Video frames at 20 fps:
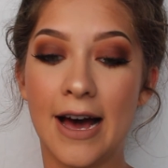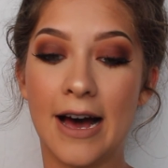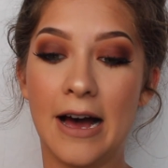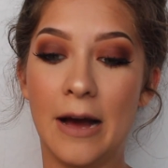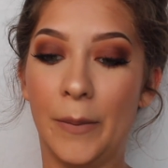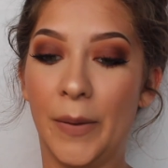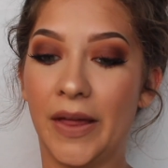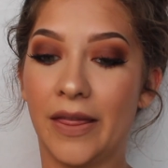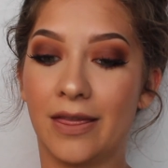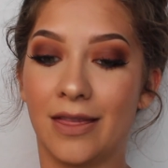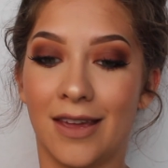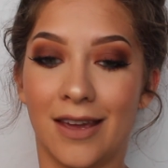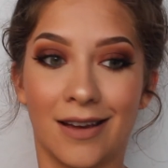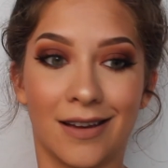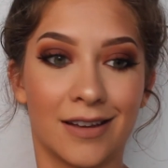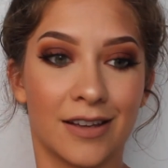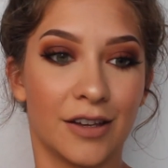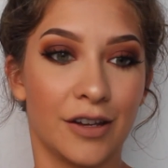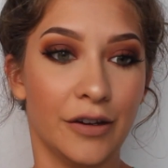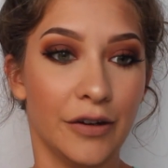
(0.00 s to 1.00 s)
I
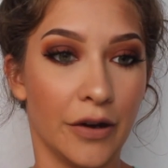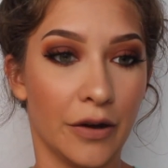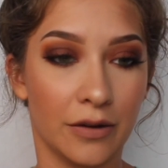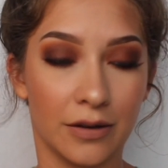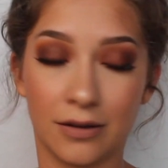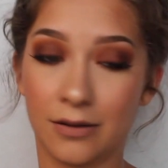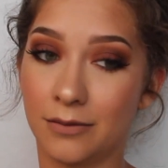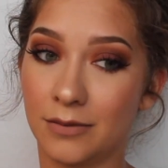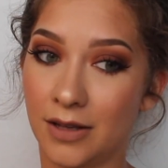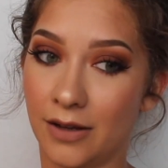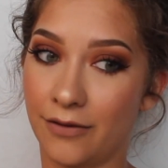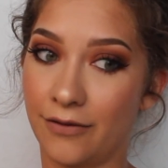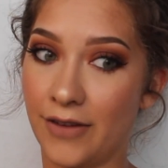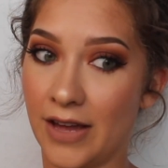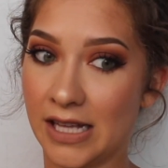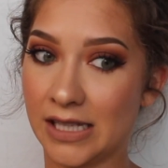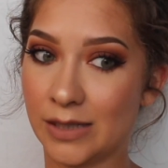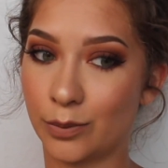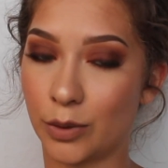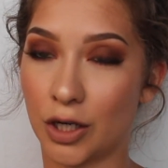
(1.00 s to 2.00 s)
think, you know, the
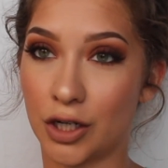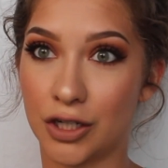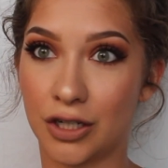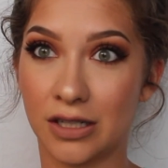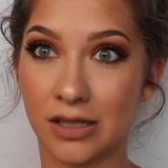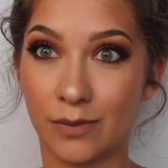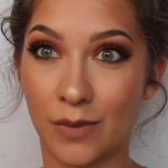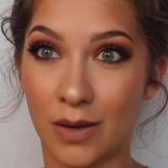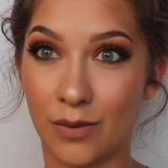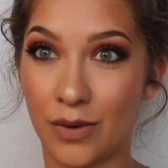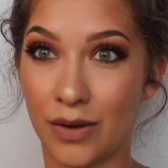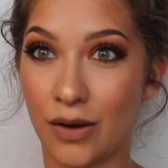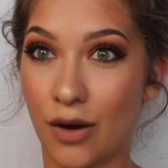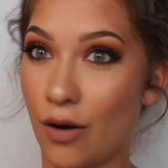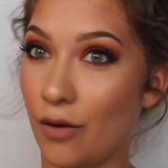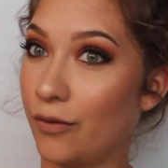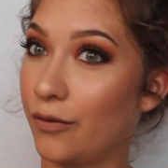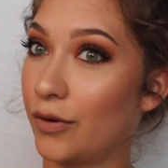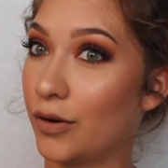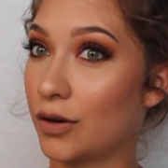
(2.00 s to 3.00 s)
face brushes maybe
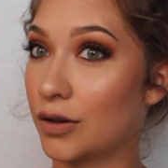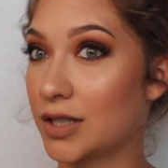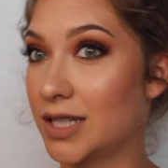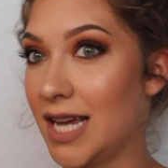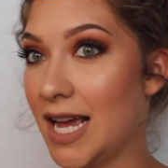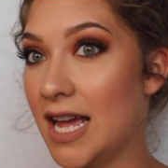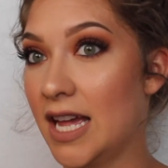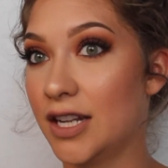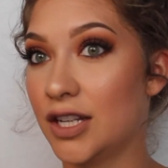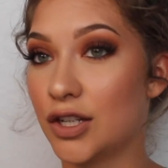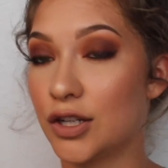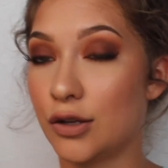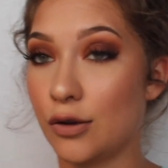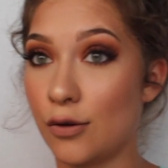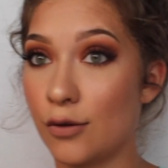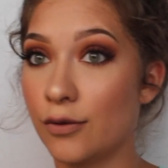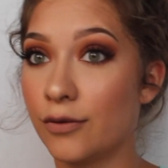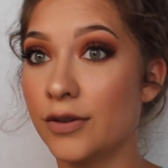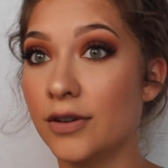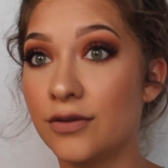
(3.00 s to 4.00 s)
go for $10
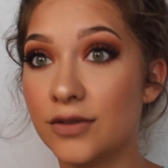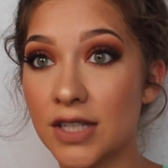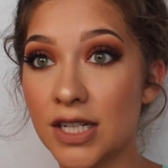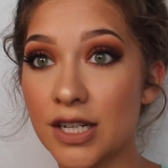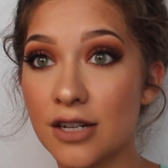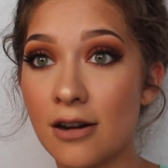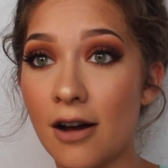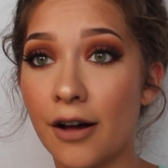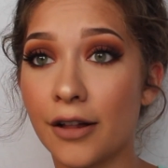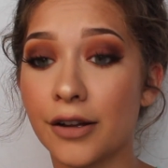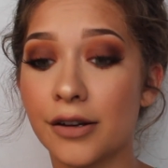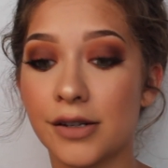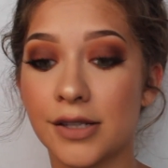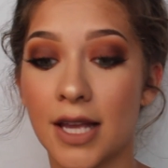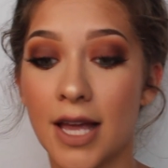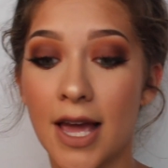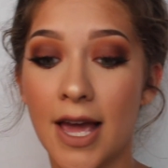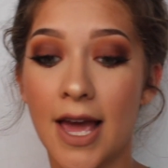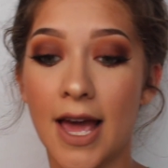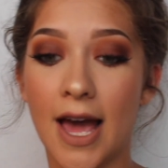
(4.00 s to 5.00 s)
to $15,
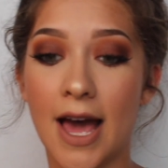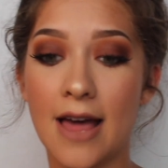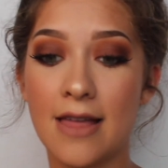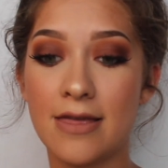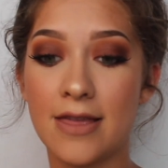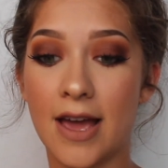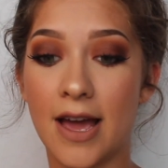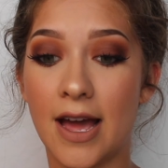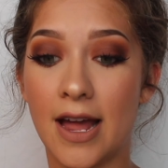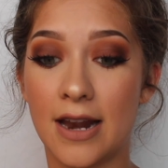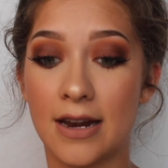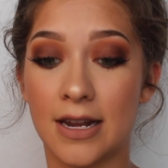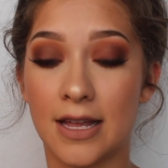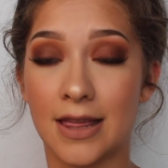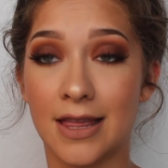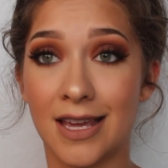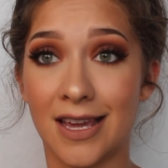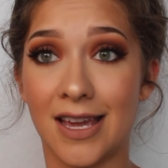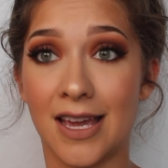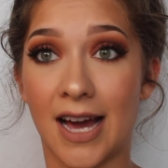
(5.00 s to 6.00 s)
and then
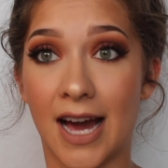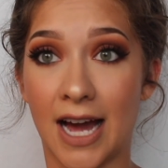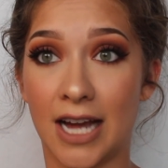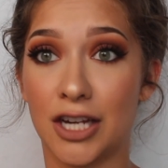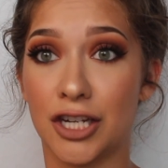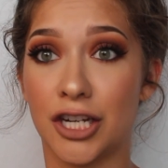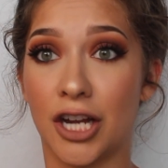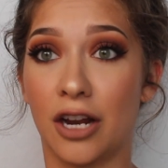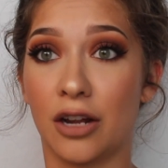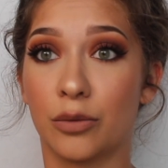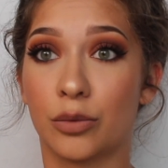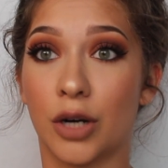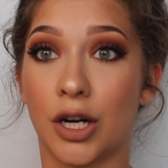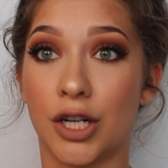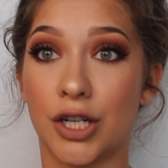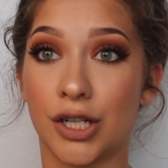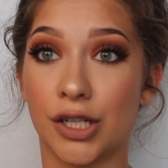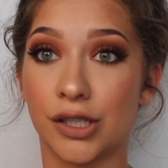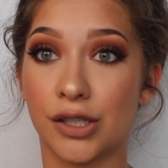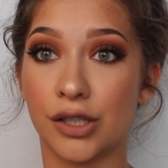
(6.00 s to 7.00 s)
the eyeshadow
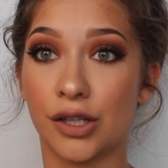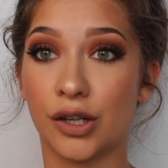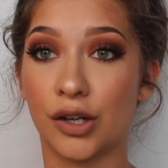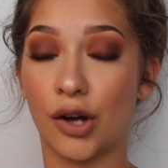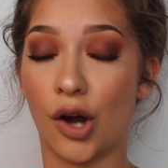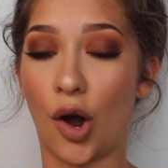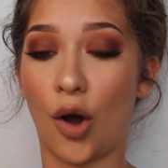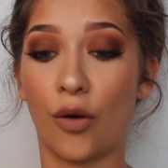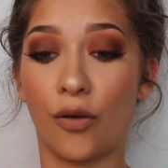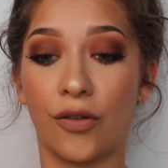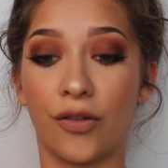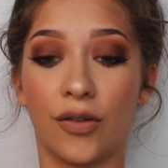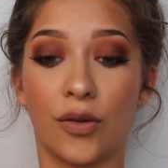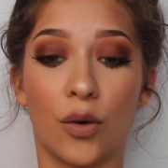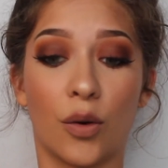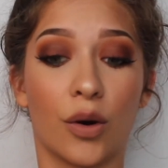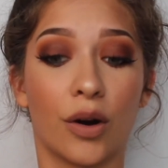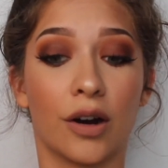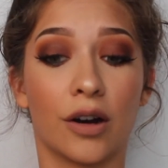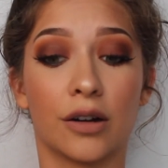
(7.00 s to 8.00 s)
brushes go
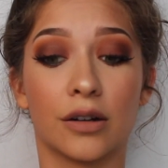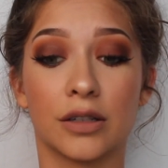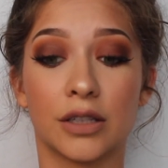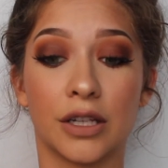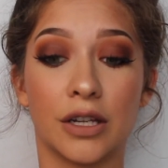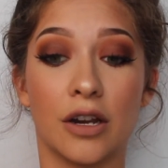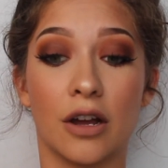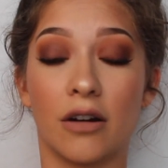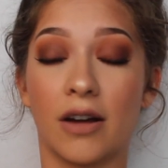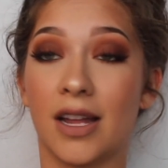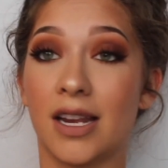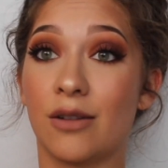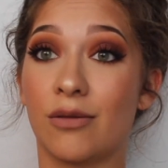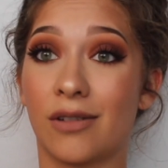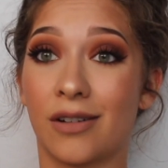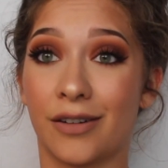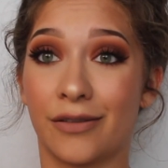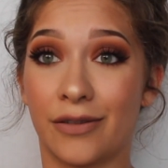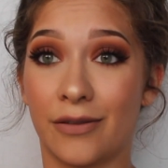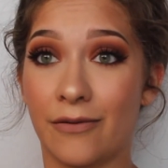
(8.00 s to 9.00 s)
for, you know,
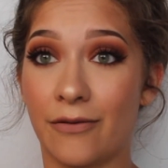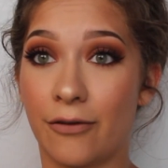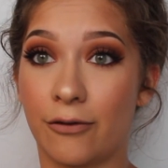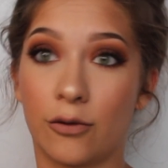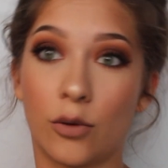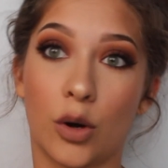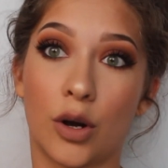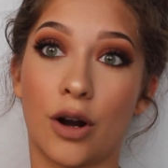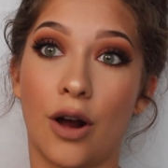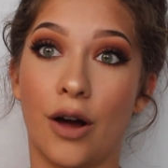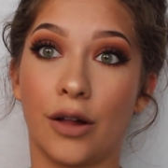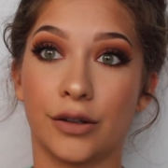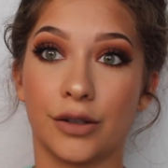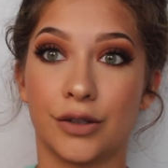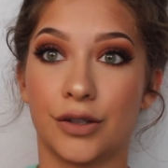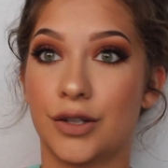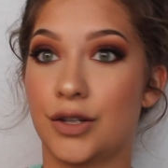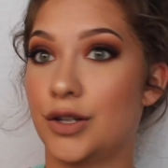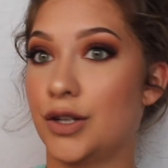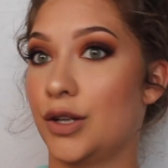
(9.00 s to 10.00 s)
anywhere from
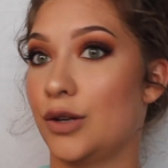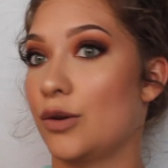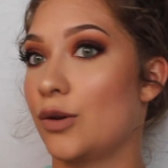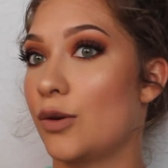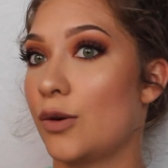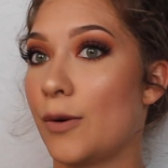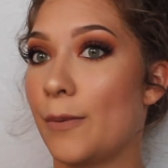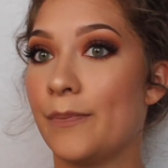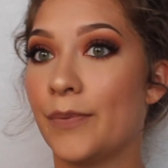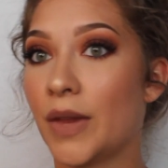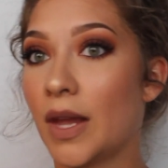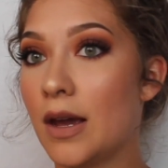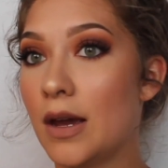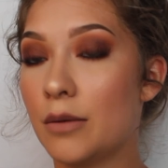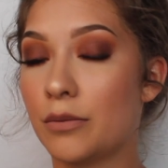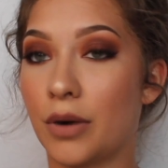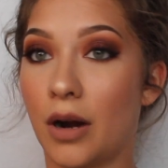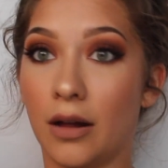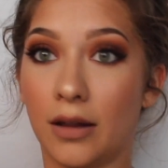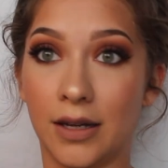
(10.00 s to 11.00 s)
$4 to
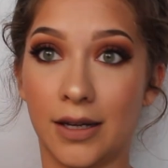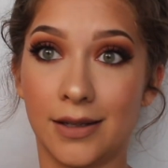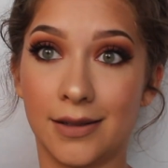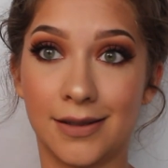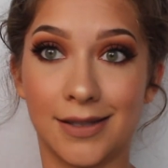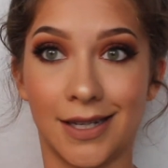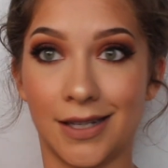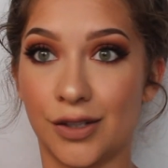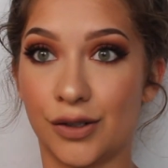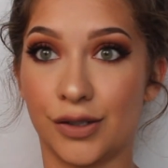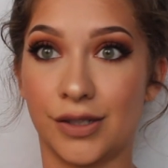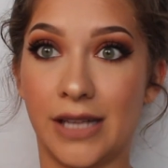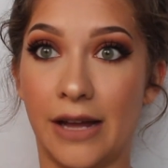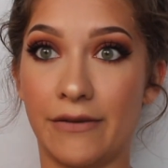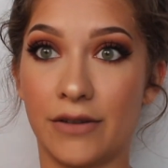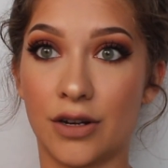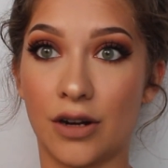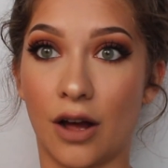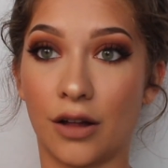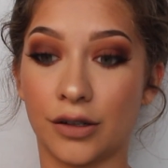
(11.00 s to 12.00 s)
probably $6 or
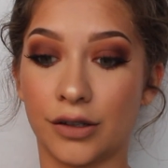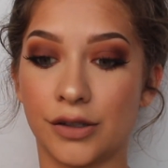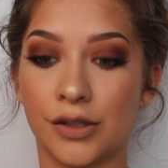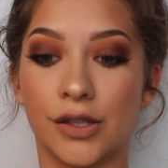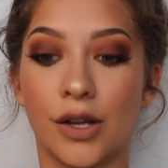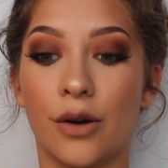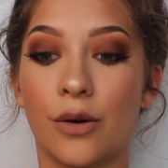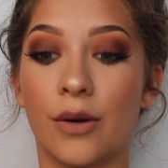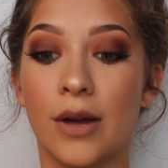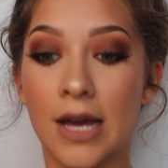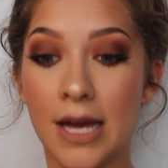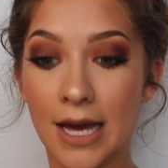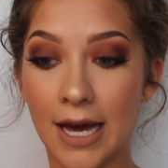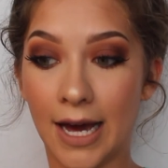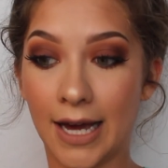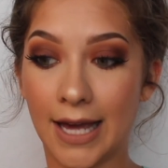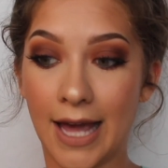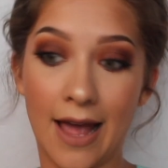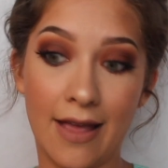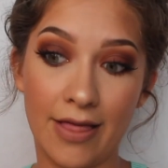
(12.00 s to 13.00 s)
$7. So
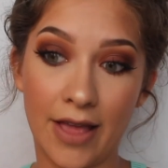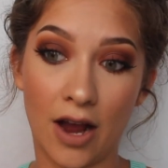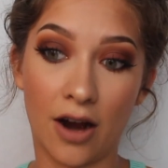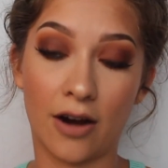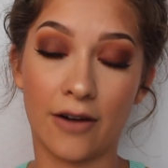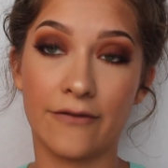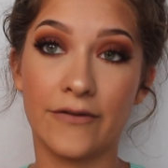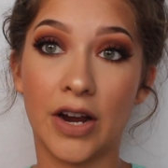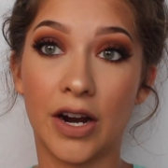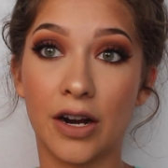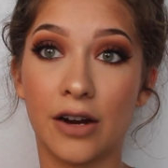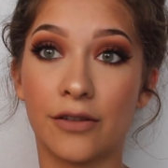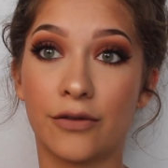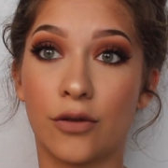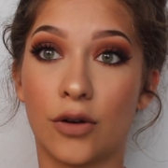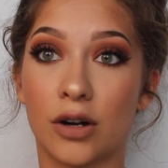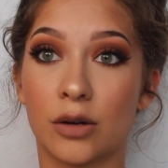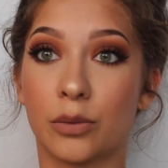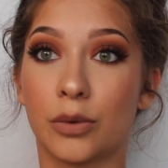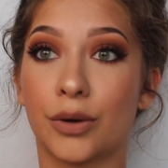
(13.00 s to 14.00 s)
again, they're very
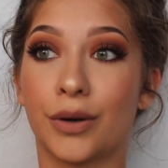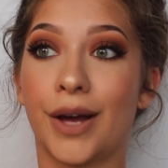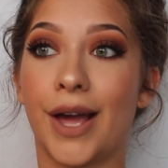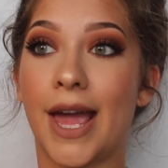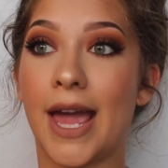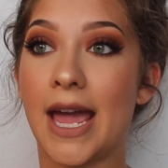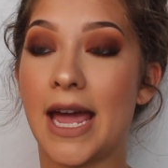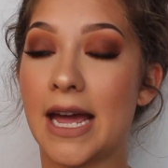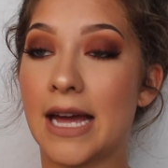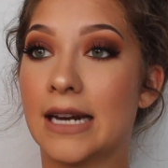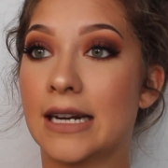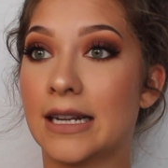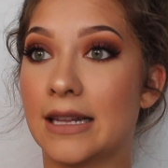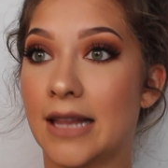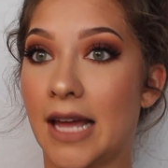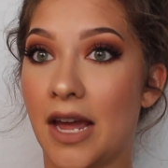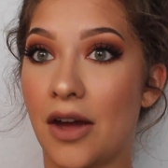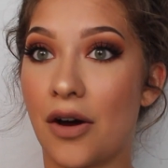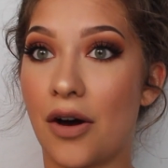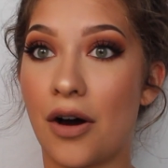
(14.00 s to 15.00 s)
affordable, and
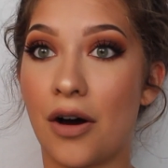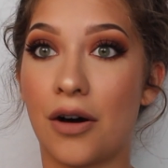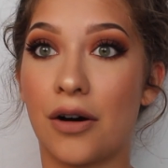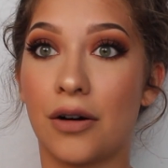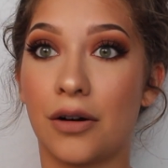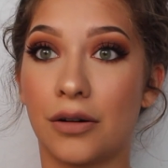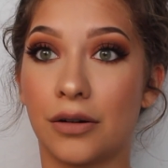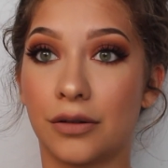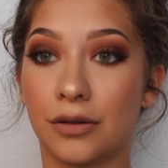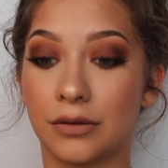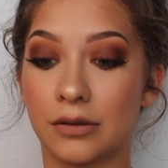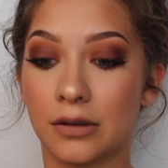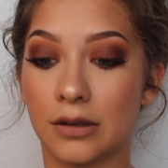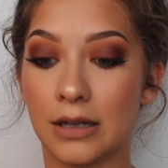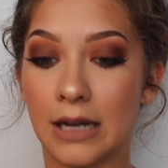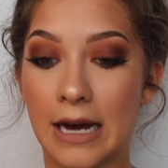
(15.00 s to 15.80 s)
they all,